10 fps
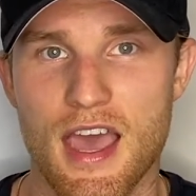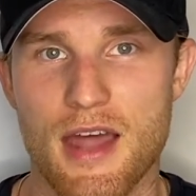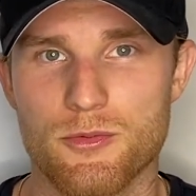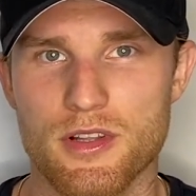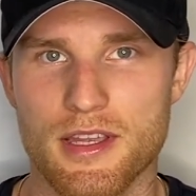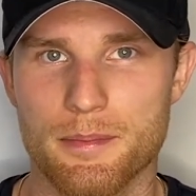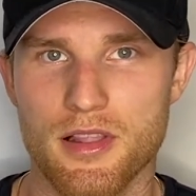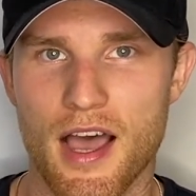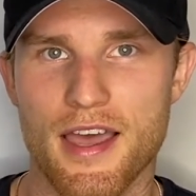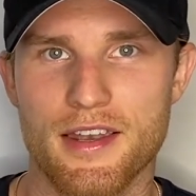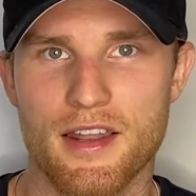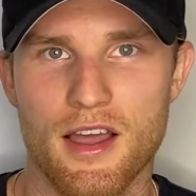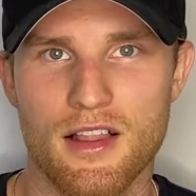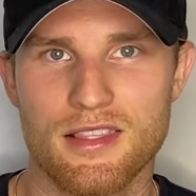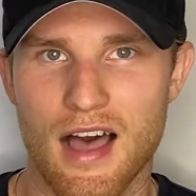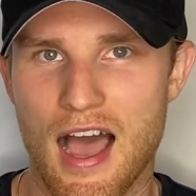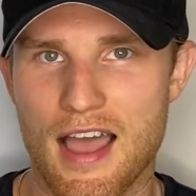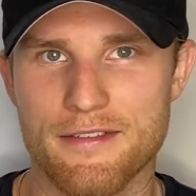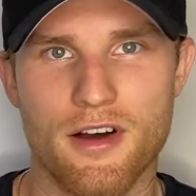and really apply it live